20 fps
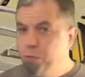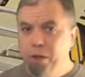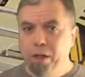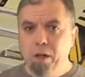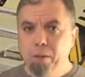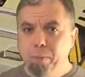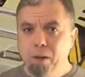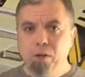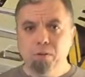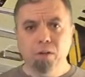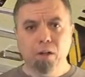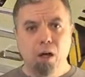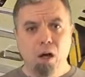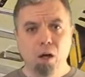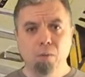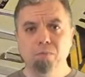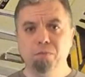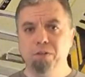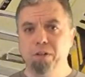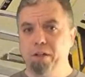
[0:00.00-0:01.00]
Read about the
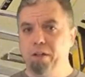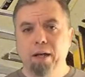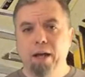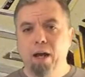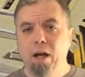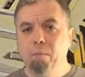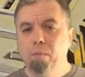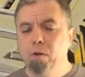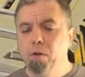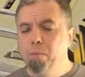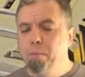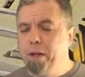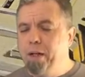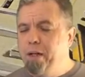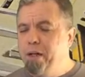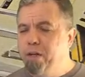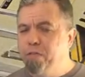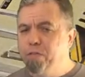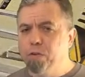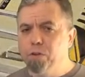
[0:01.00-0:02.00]
Humvee. The Hammer
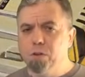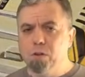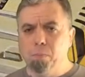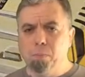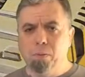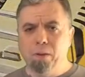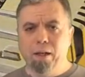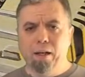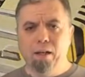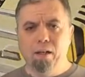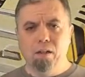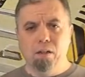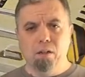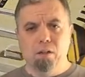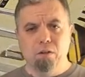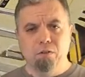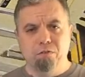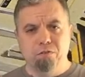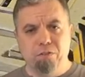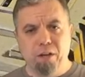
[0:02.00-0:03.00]
may never supplant
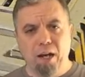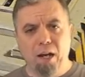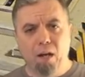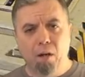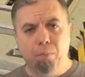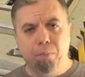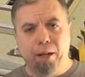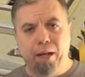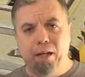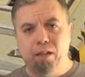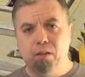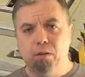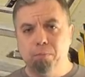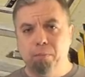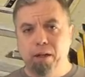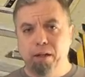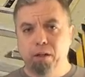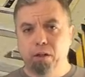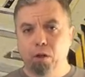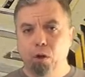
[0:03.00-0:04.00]
the Vamp as
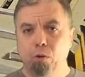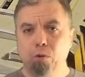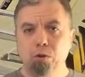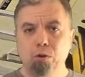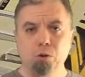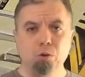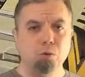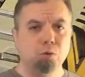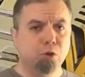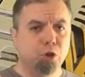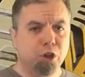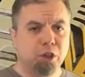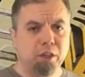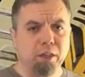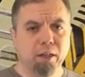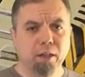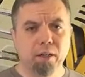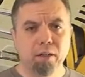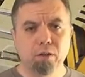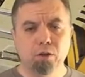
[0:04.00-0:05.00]
my go-to
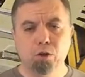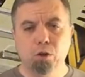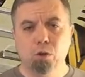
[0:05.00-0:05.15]
G.I.